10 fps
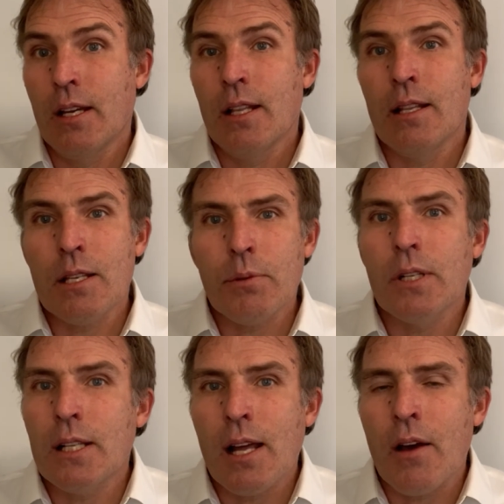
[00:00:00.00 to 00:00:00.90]
This
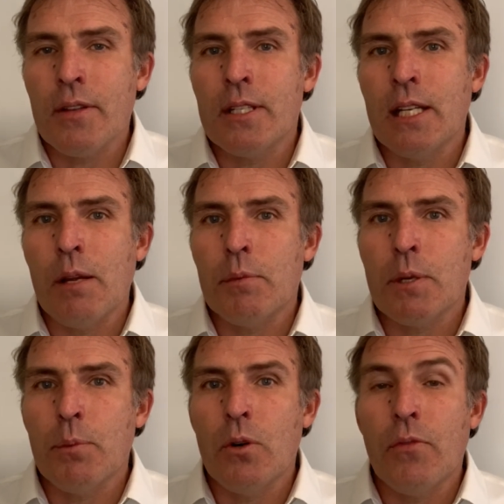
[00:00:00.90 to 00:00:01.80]
will allow the team to
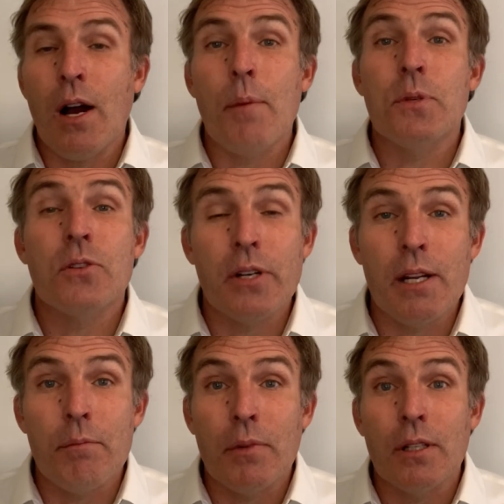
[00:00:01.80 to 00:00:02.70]
move
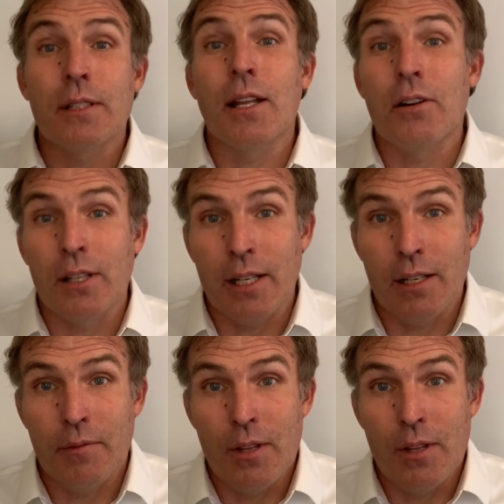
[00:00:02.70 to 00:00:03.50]
upstream, literally,